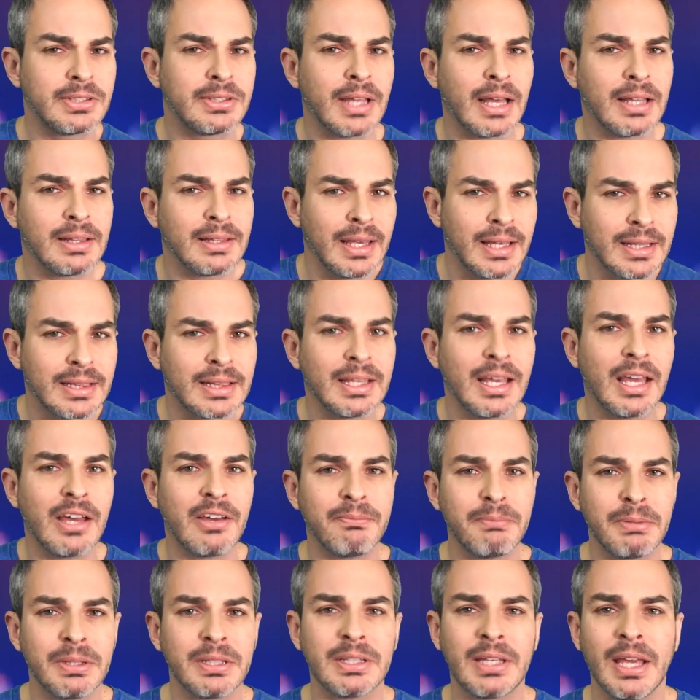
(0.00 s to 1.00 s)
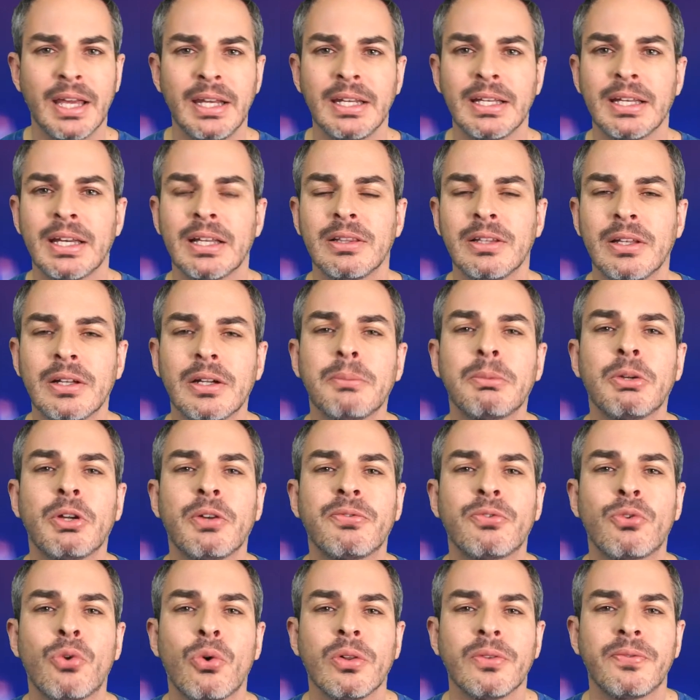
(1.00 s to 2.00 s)
Lately I've been getting a little bit
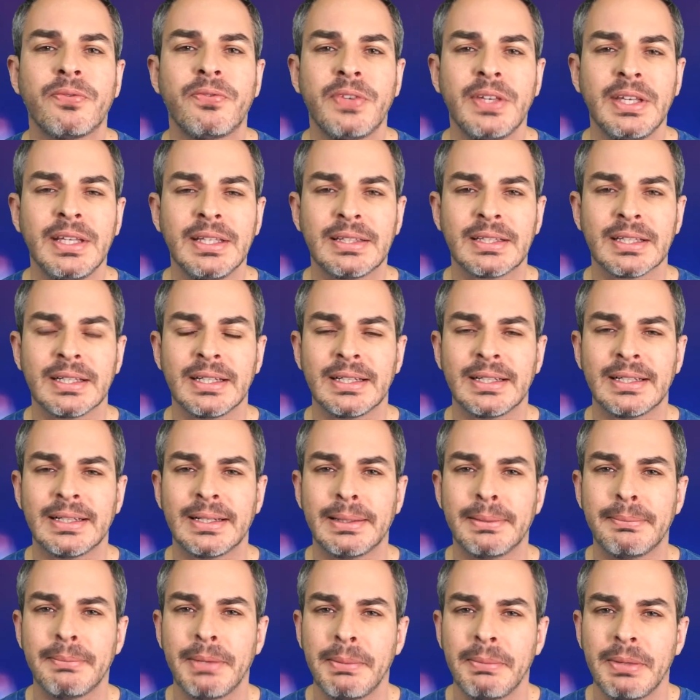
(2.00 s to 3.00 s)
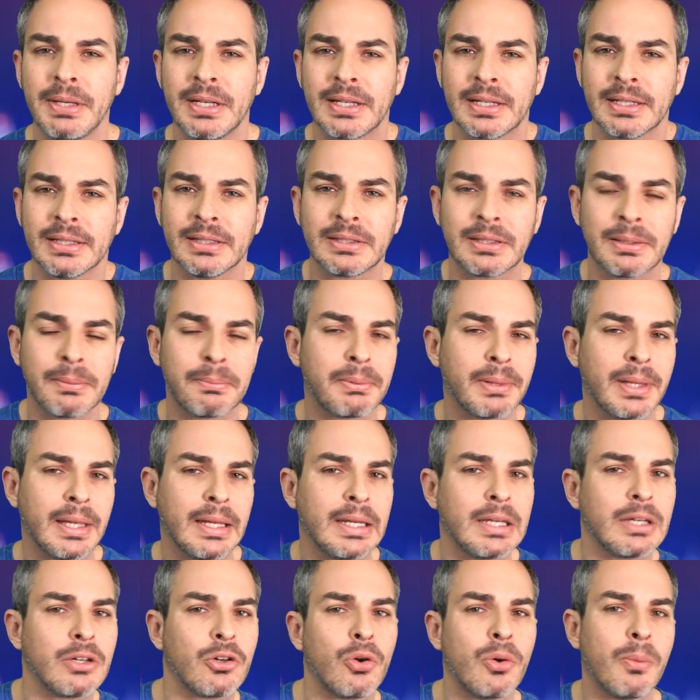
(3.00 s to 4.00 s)
of cold feet, maybe
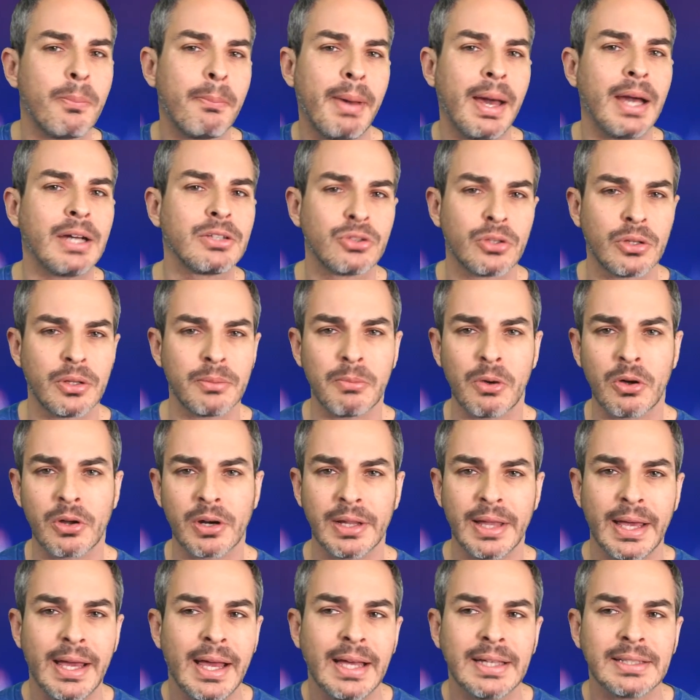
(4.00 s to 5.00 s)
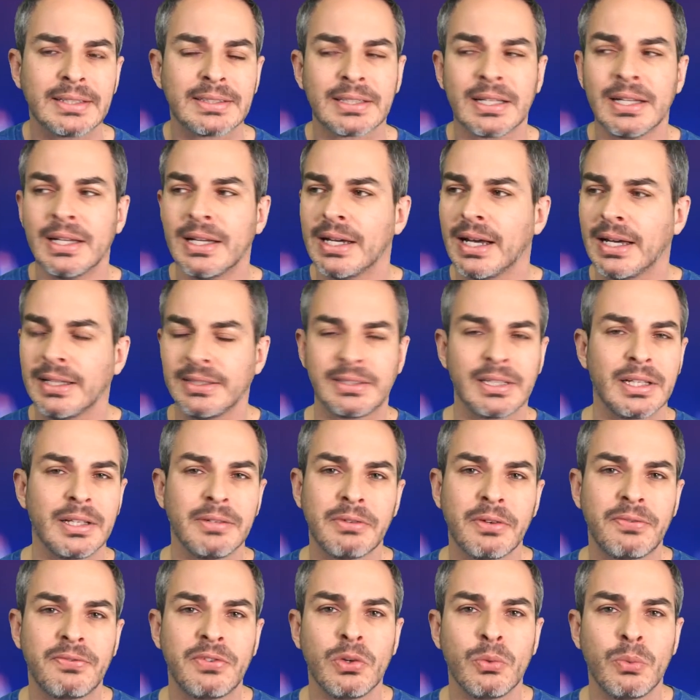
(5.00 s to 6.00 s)
contemplating going back to the Model S. I still have
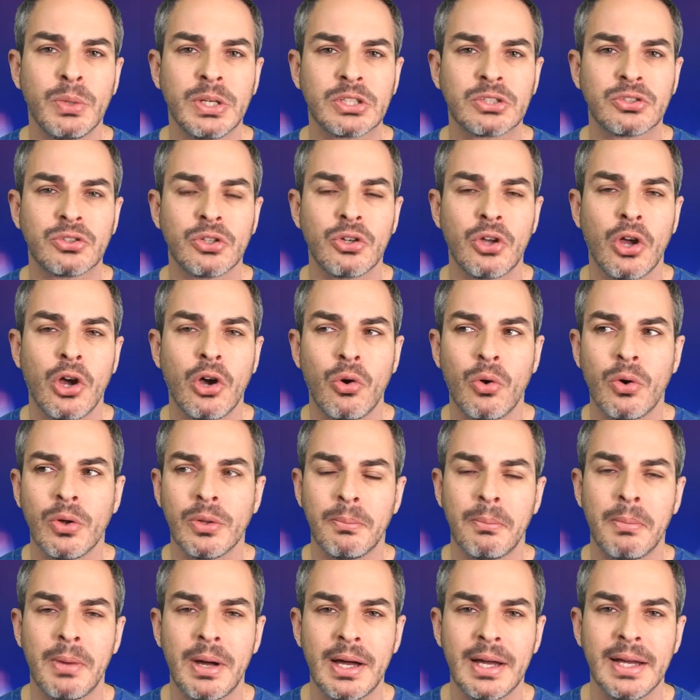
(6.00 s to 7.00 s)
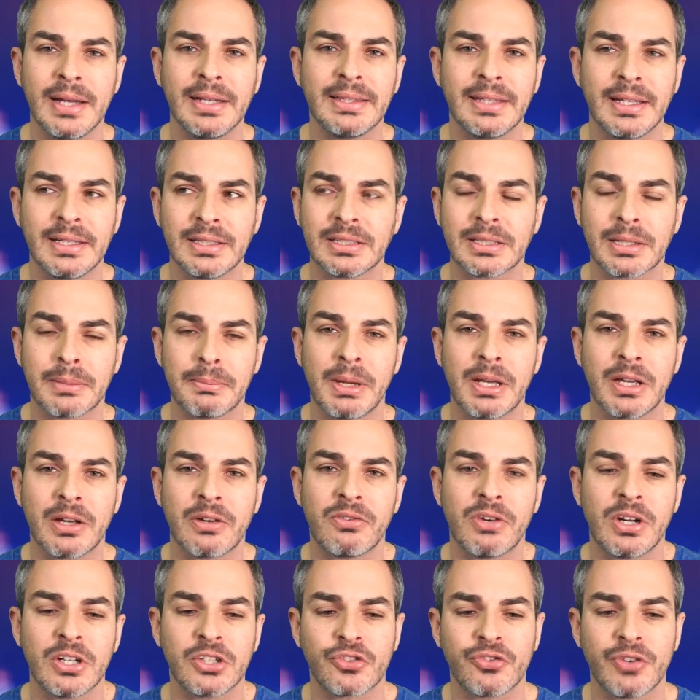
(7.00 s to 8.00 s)
a few weeks to go on mine that's in my
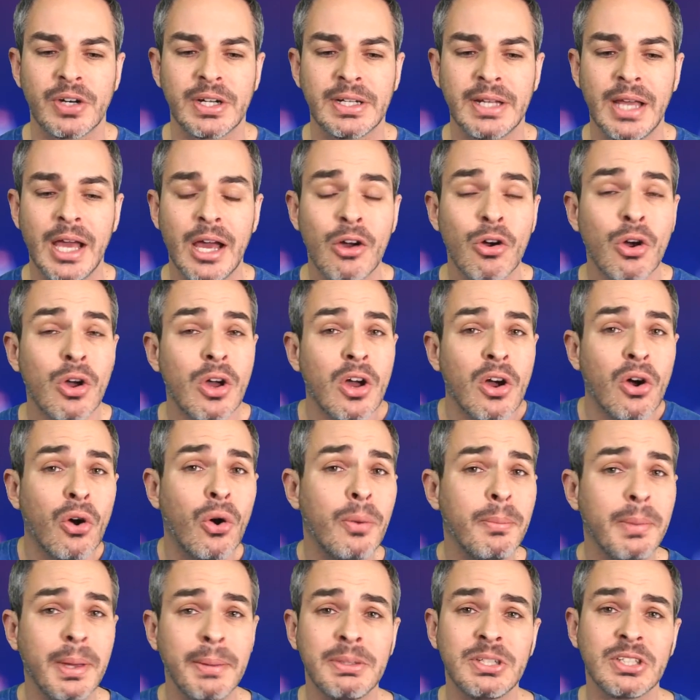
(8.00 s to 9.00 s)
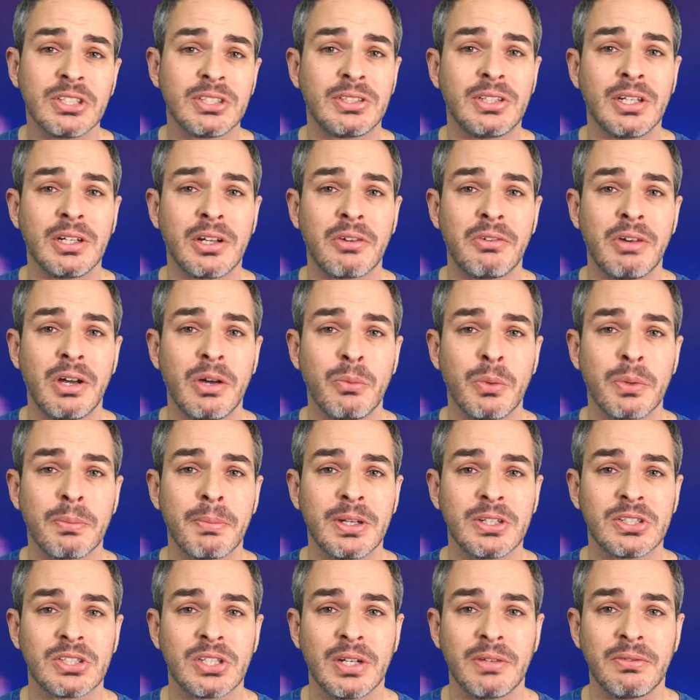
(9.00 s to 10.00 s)
garage right now. Or maybe just stick around with
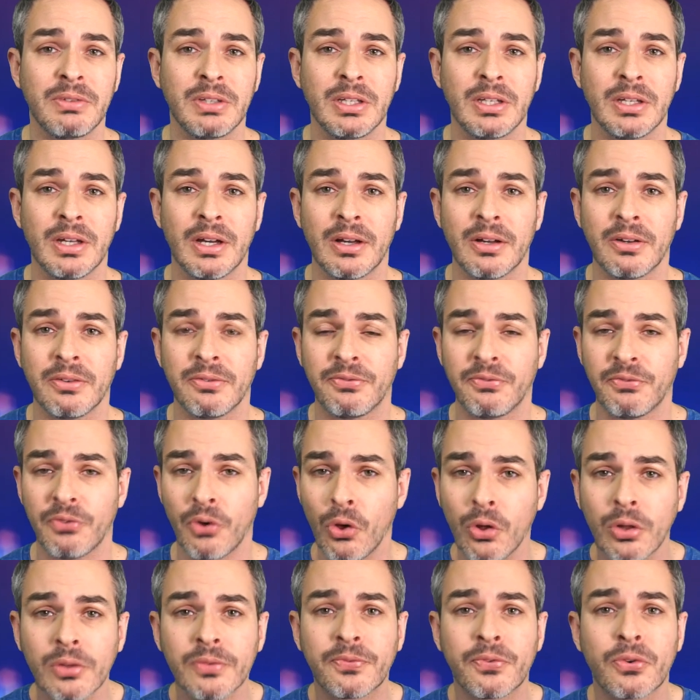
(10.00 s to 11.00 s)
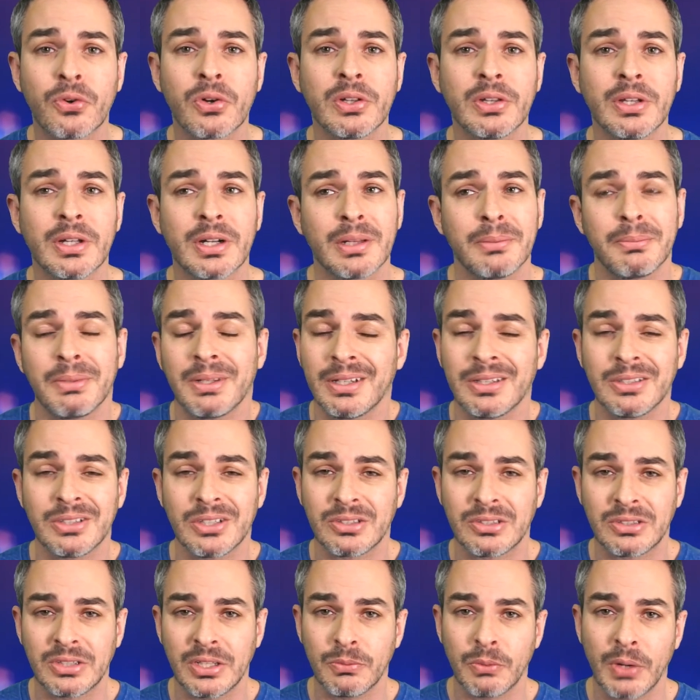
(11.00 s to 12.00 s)
my Chevy Volt for a little bit and
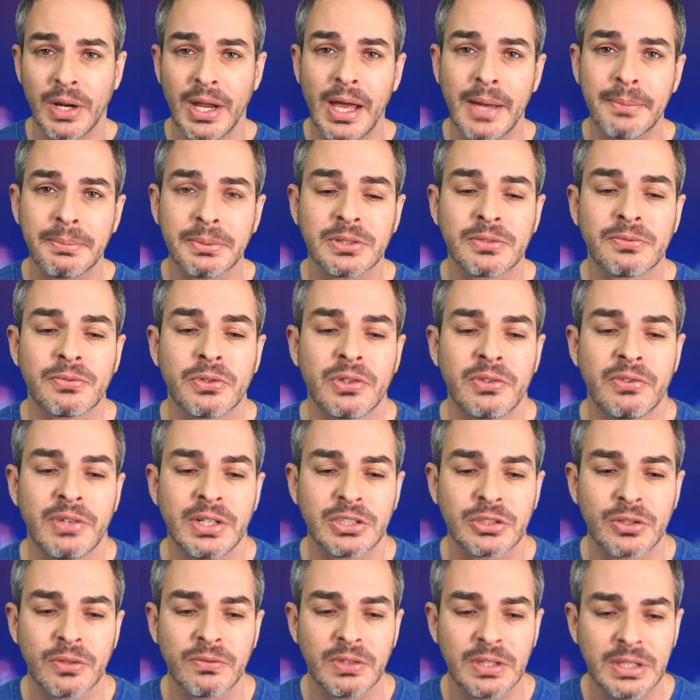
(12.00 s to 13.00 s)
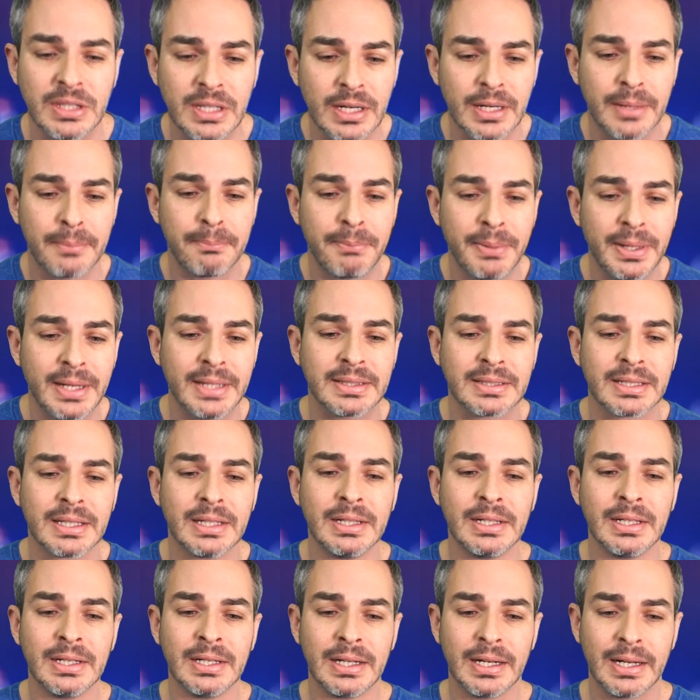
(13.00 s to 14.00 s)
just see what happens for the rest of the year. But
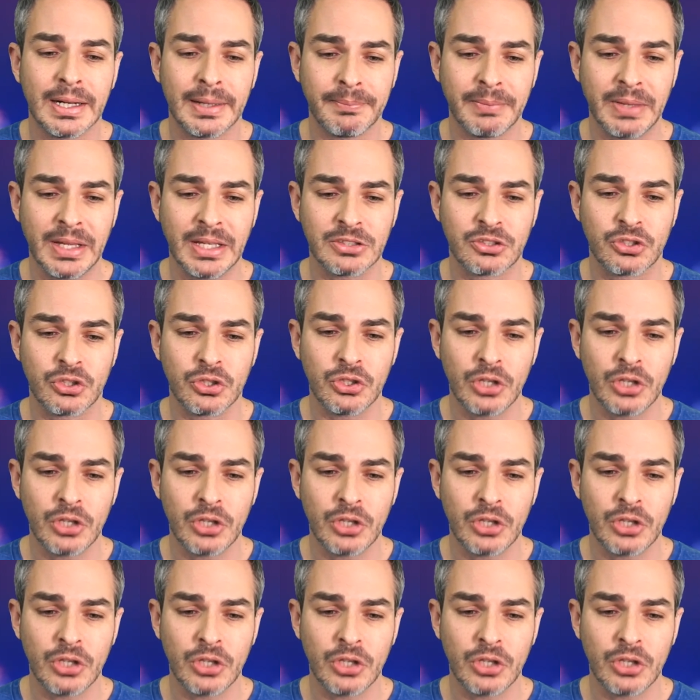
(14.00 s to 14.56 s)
as you